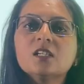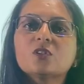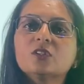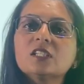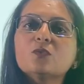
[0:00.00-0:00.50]

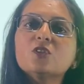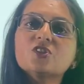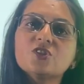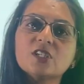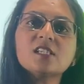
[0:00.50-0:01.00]
So this
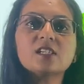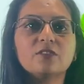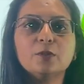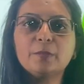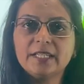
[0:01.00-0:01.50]
was just
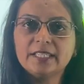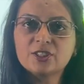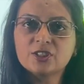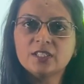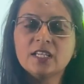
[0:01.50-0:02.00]
our
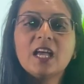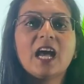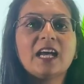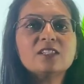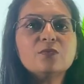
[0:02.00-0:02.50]
prediction.
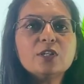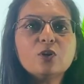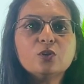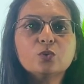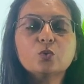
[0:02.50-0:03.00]
As we
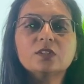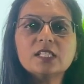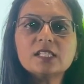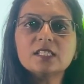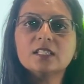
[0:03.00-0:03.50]
all know,
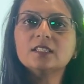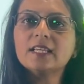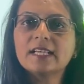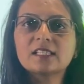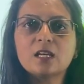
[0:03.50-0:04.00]
this year
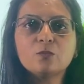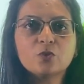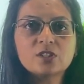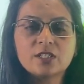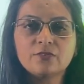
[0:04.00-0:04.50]
the exam
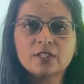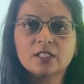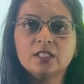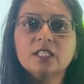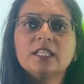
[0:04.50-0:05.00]
was
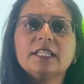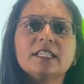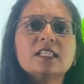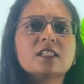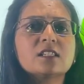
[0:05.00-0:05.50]
difficult. It
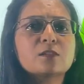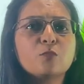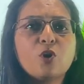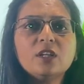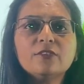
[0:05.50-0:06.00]
is a
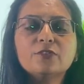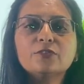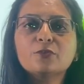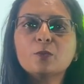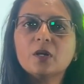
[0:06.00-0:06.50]
small
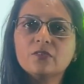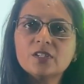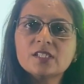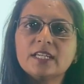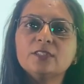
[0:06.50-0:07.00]
effort from
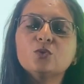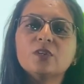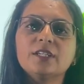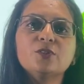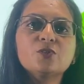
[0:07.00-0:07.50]
our side to
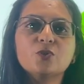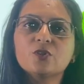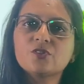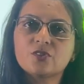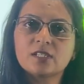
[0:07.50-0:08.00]
reduce your
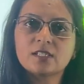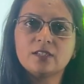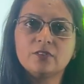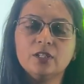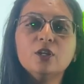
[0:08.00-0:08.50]
stress
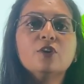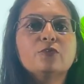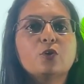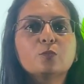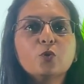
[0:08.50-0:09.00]
level.
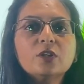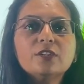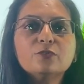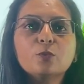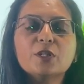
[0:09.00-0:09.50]
For more
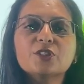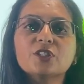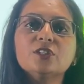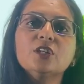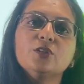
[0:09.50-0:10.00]

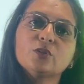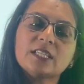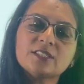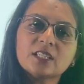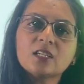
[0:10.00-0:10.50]
information, you
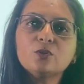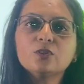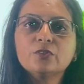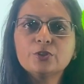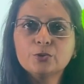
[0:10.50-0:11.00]
can check out
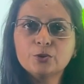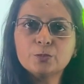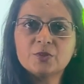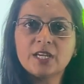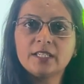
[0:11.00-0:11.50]
our
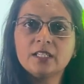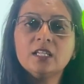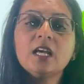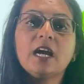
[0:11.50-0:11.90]
YouTube channel.